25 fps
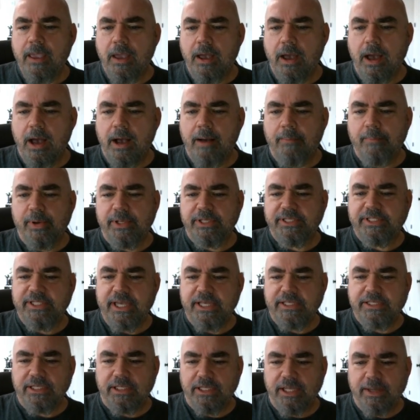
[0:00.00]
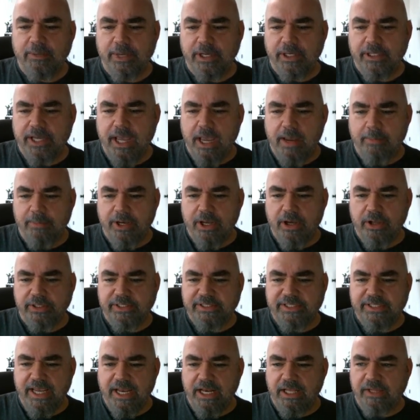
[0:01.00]
But see, it's a limited time deal.
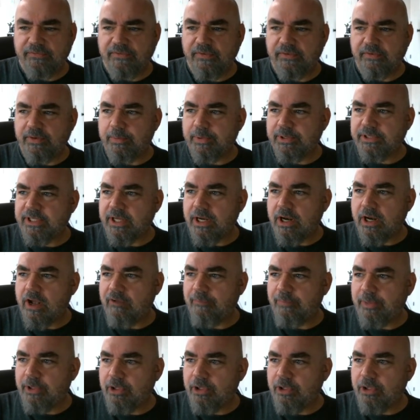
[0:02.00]
It's saying it's 50% off.